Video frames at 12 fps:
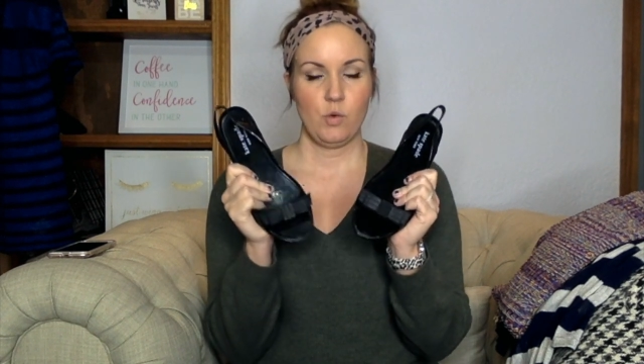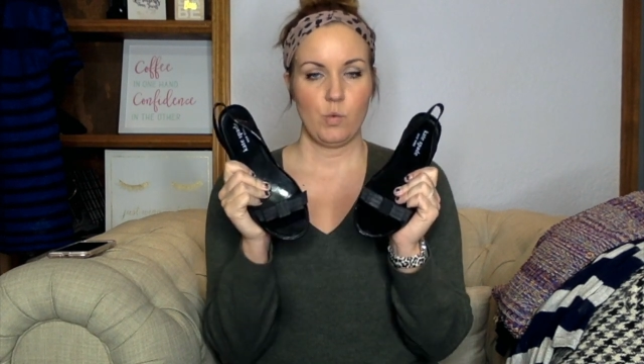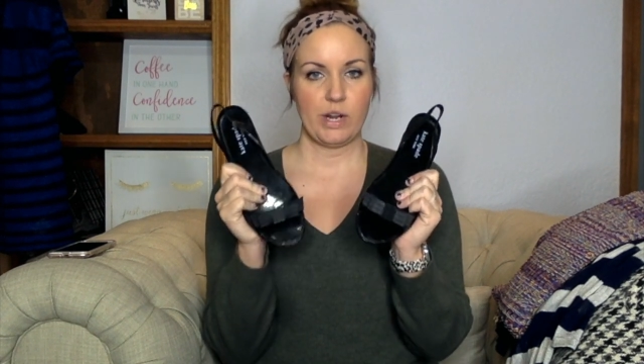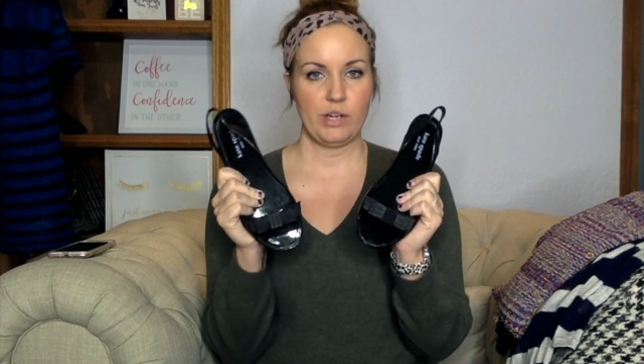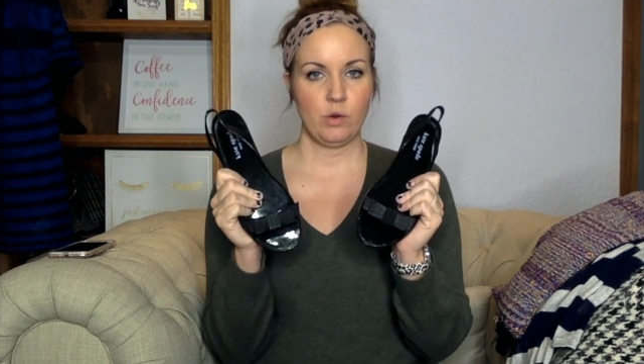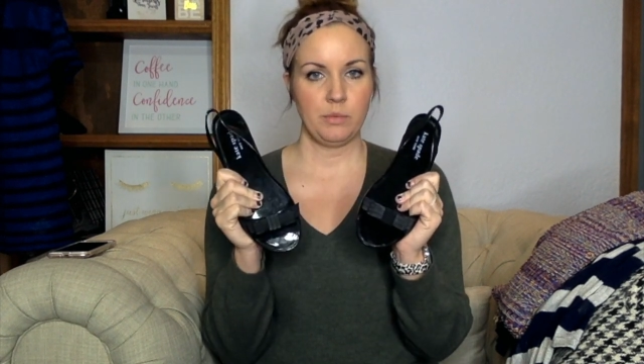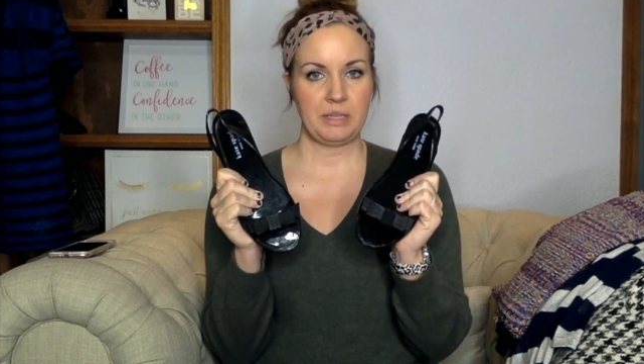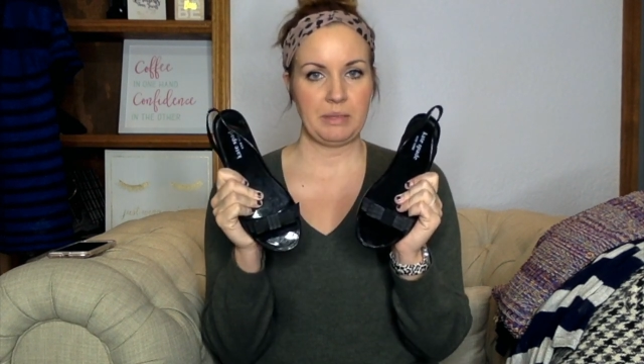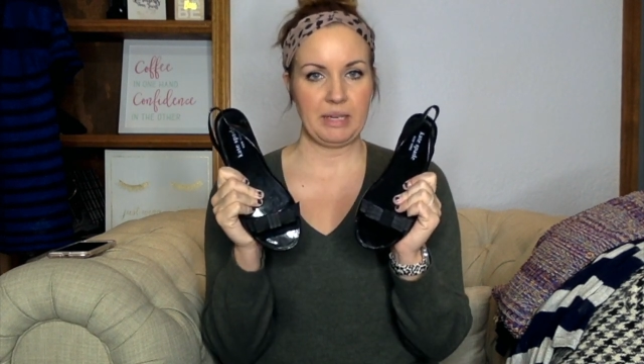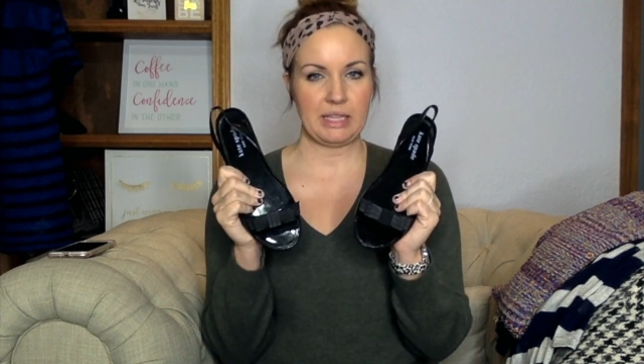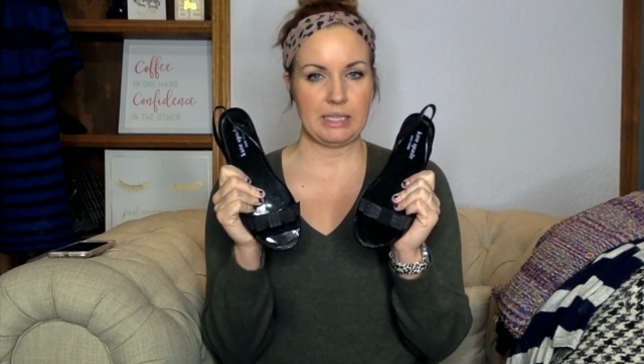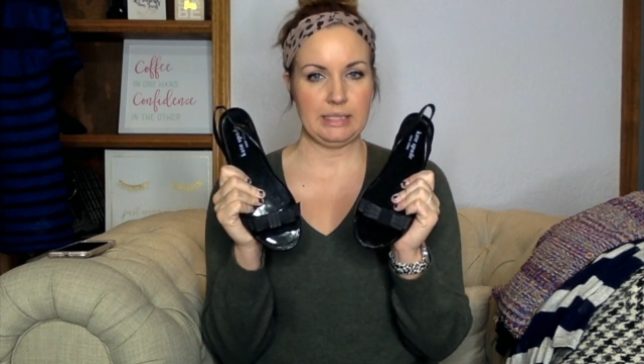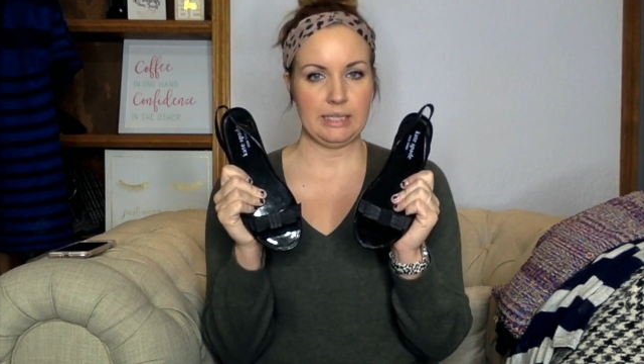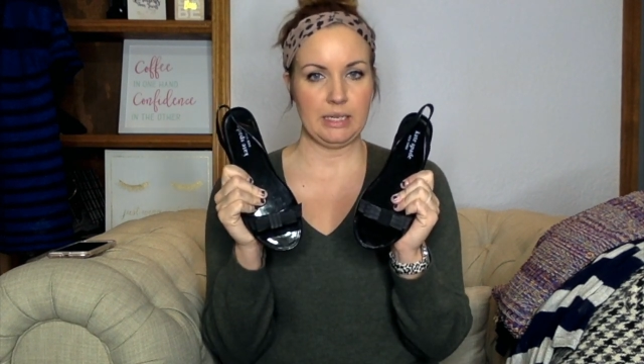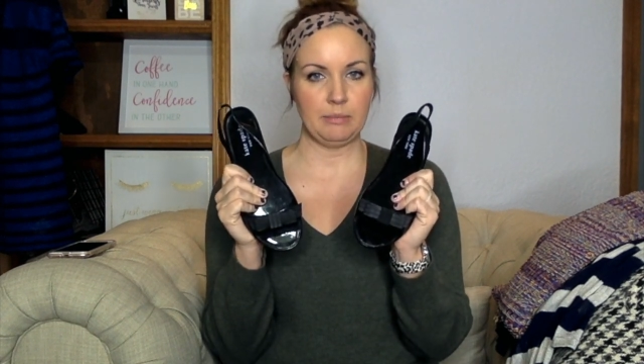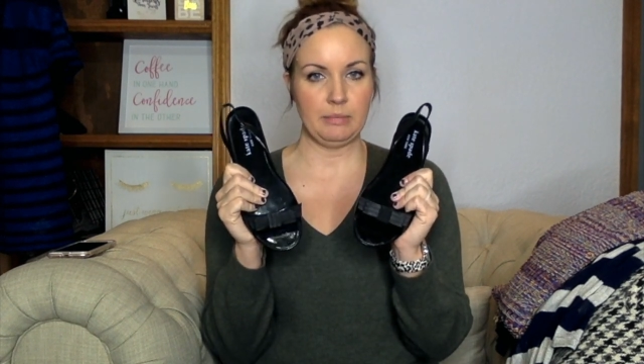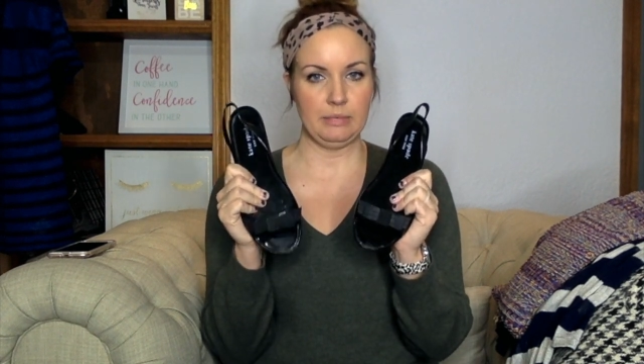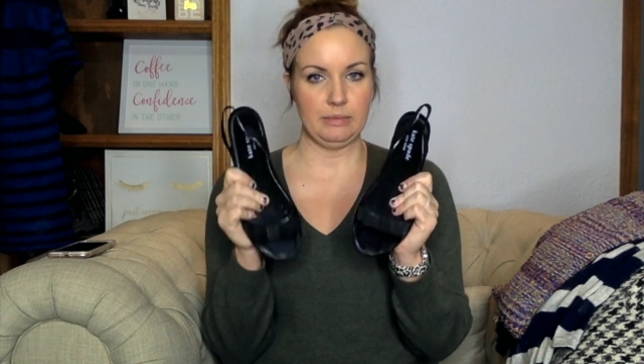Would I normally pick these
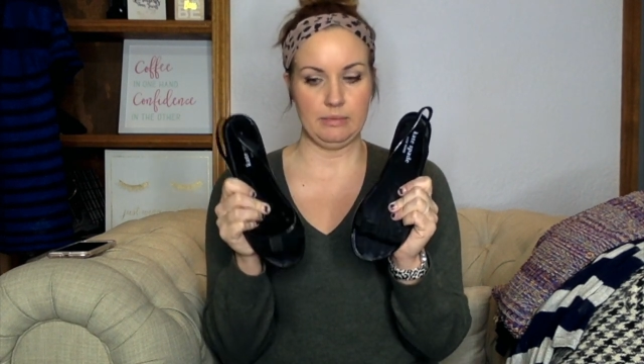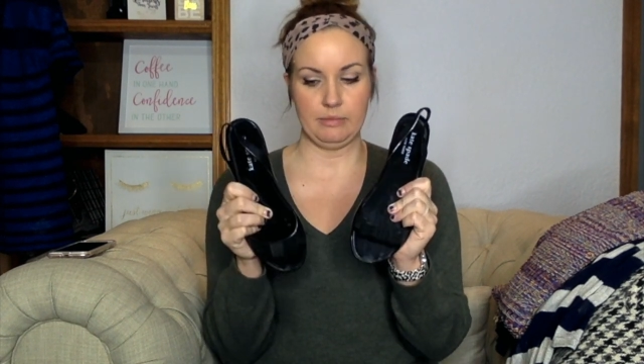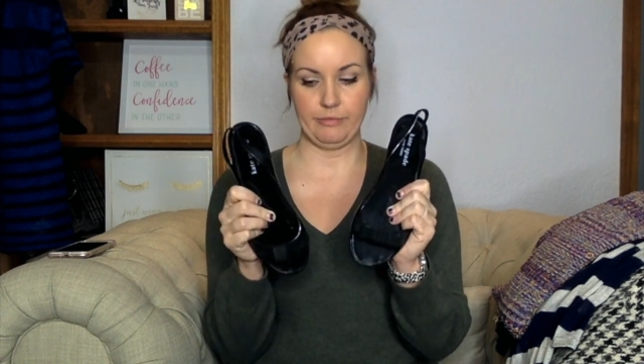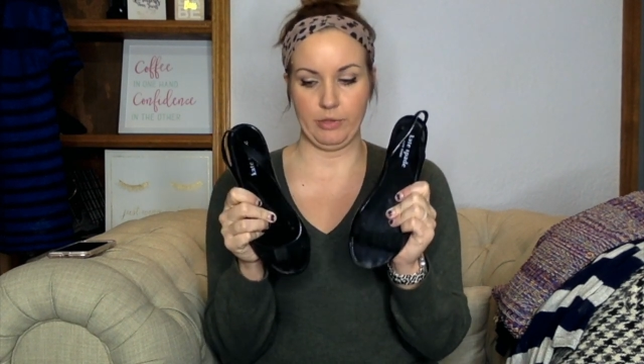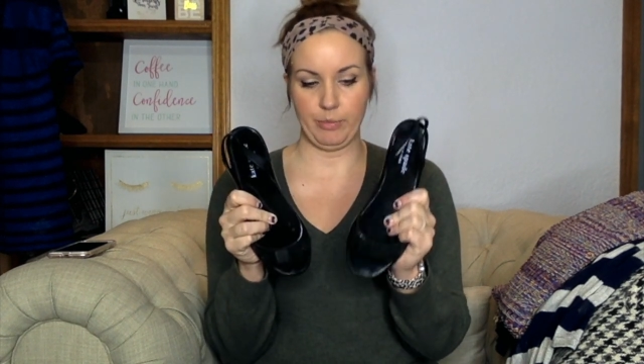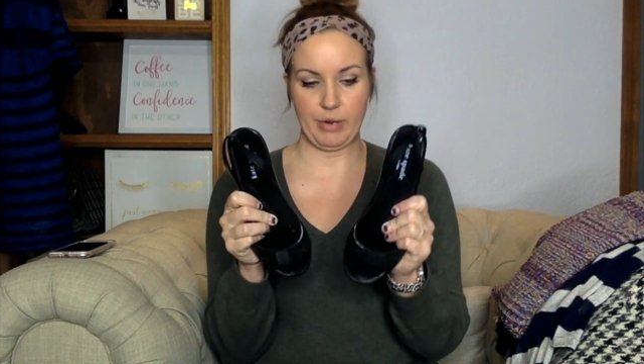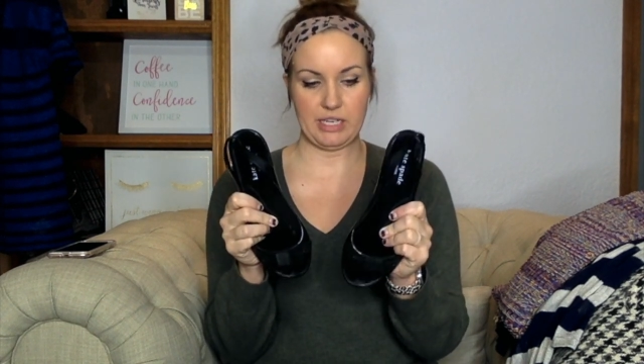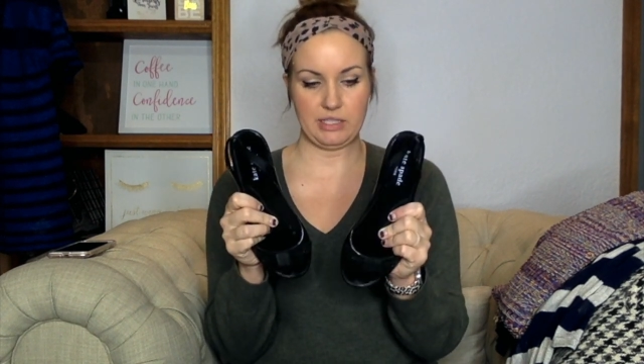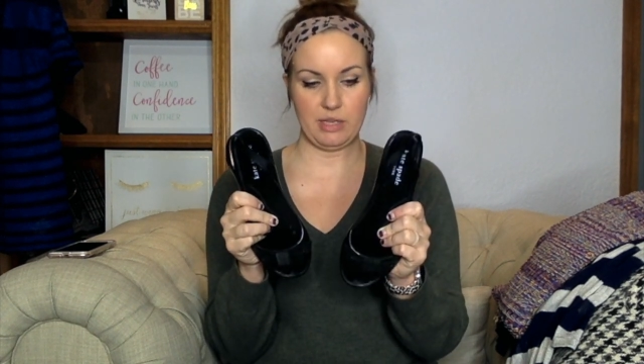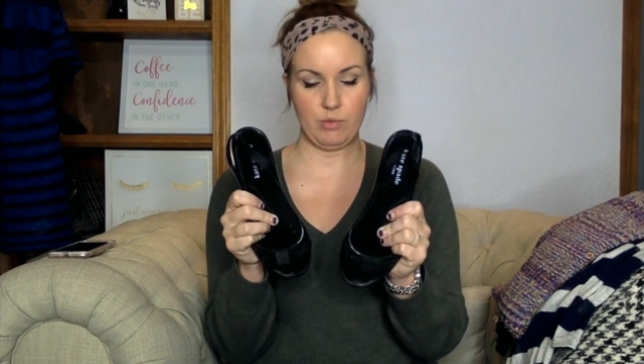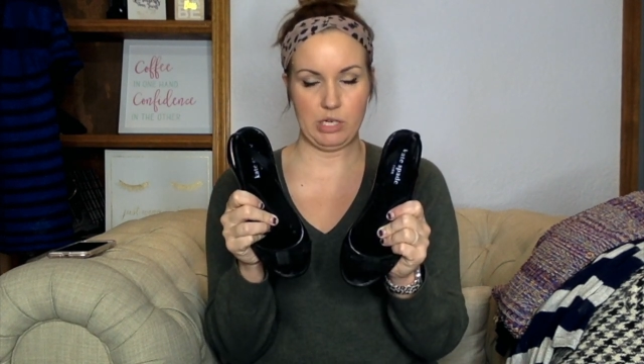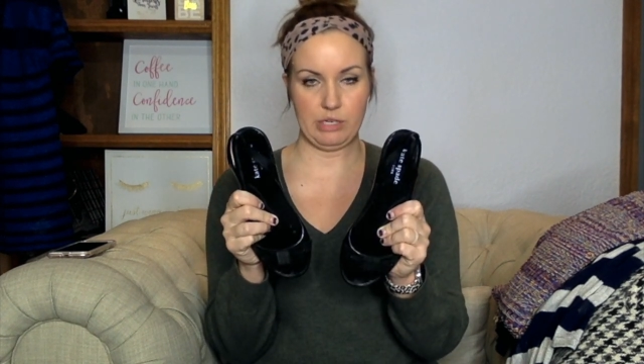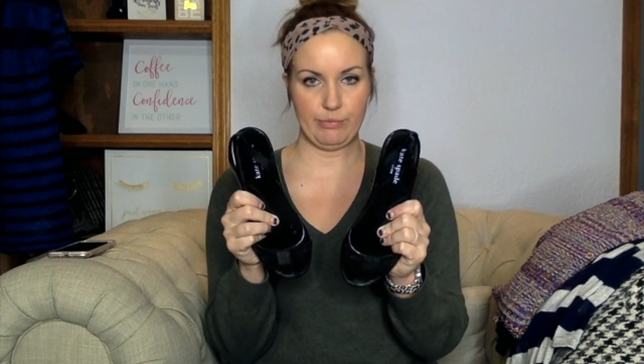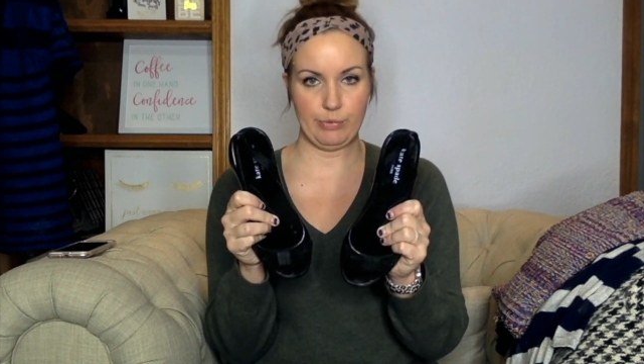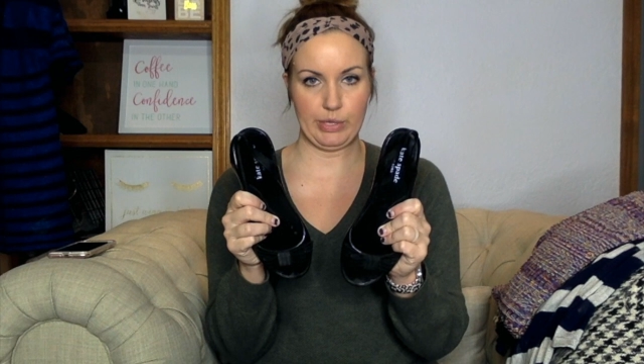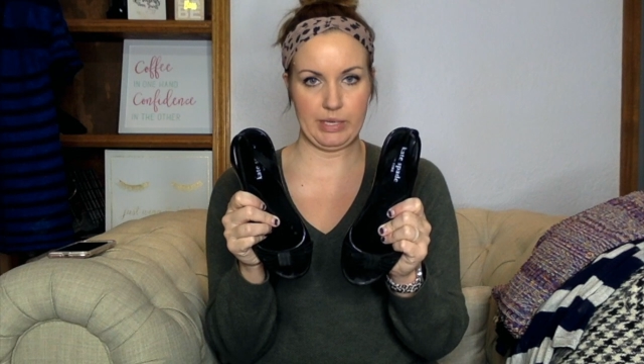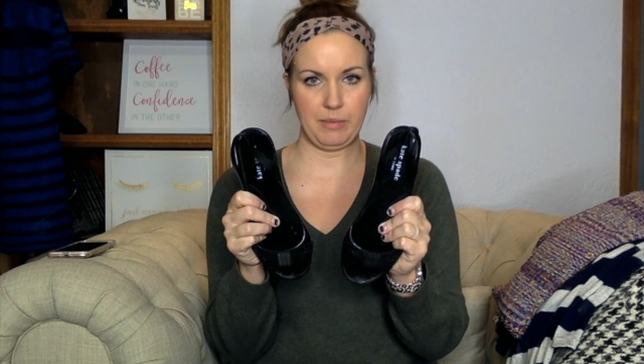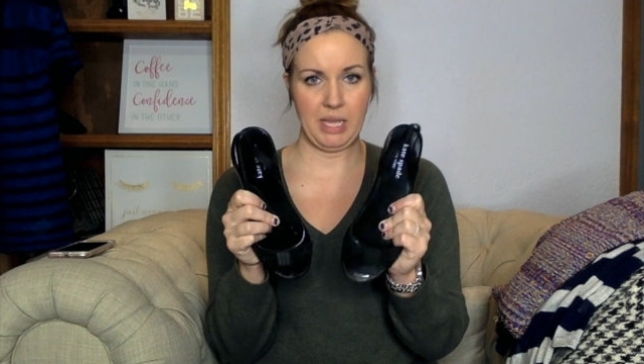up for the price they wanted
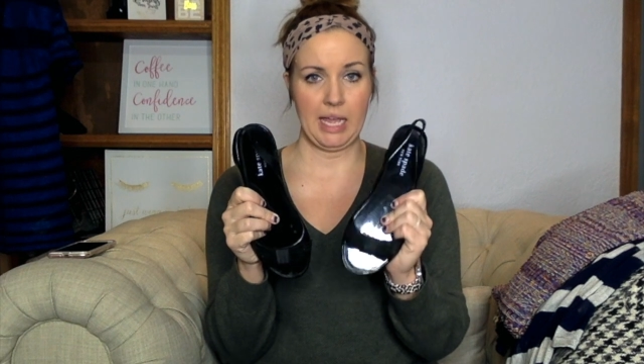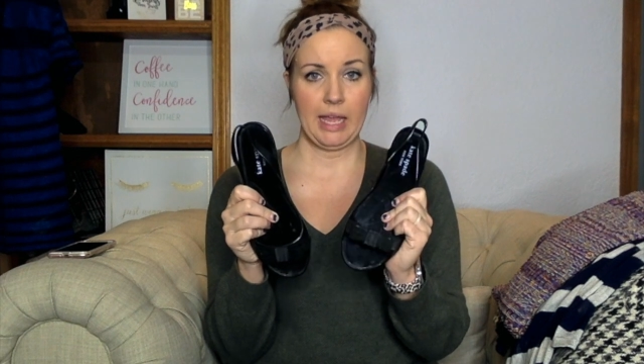for them?